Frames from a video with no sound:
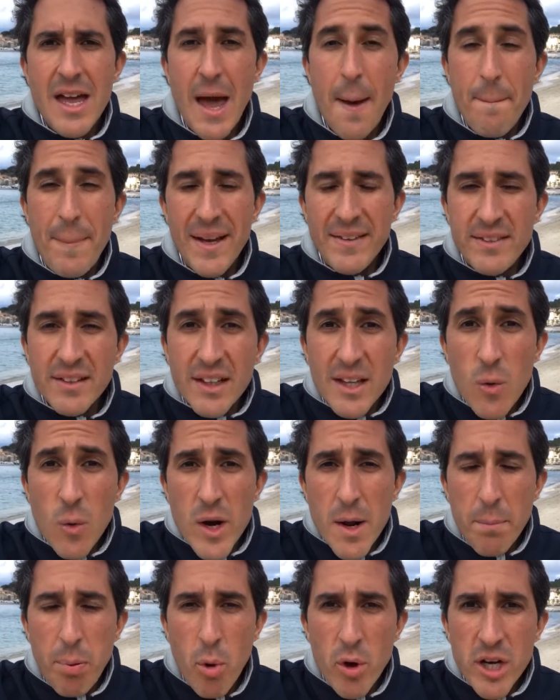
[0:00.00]
And basically
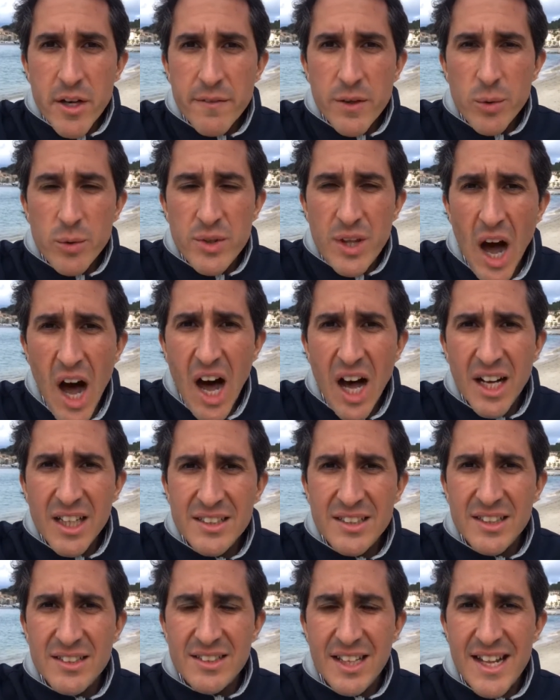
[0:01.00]
what a point of view
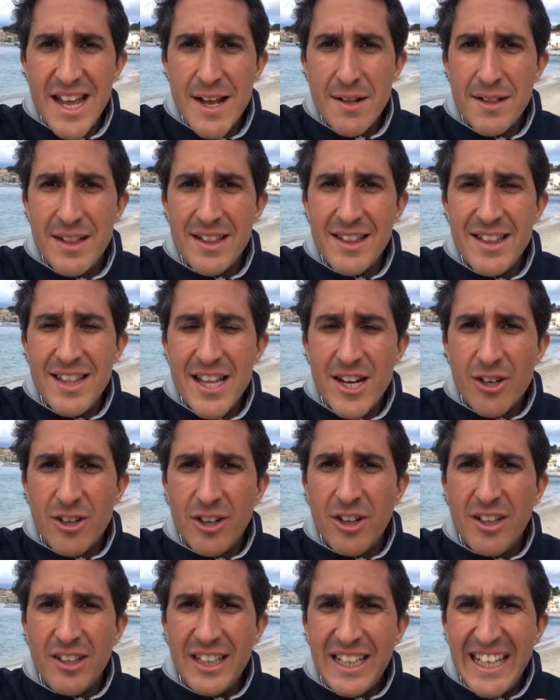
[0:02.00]
does is that it
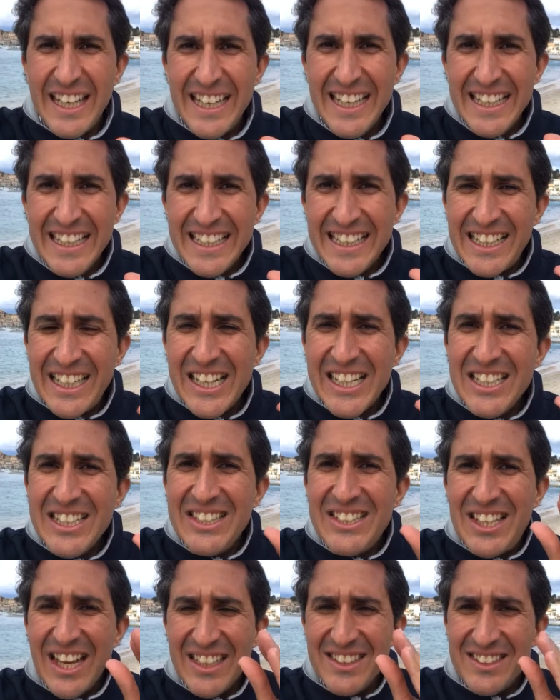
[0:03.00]
literally
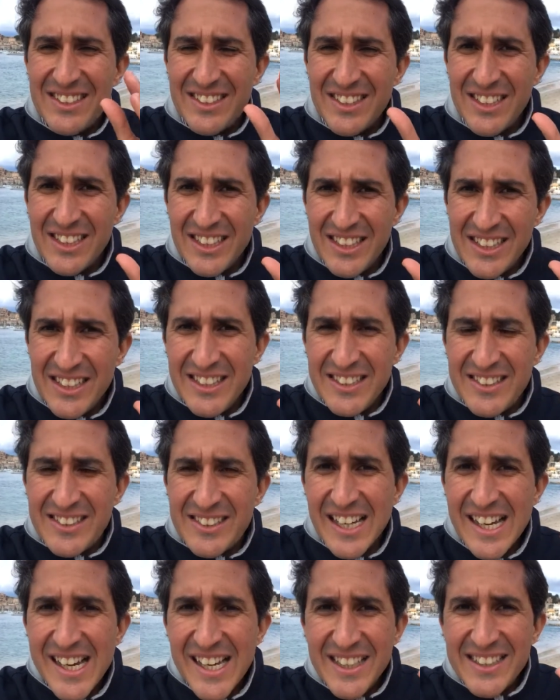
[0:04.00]

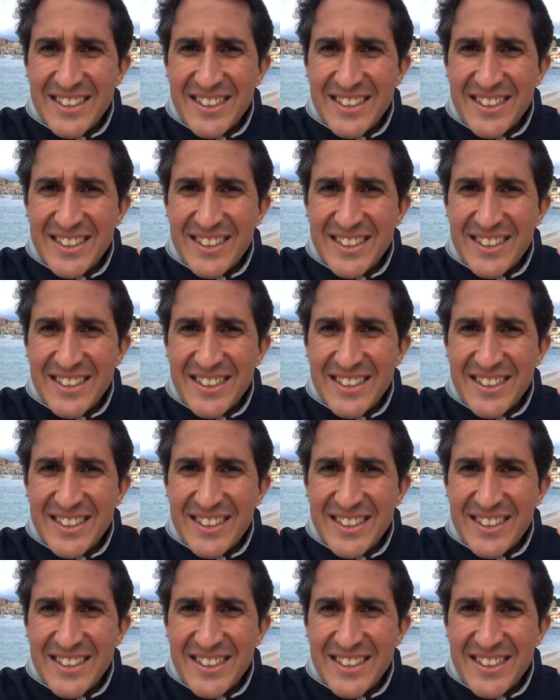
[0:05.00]
condenses,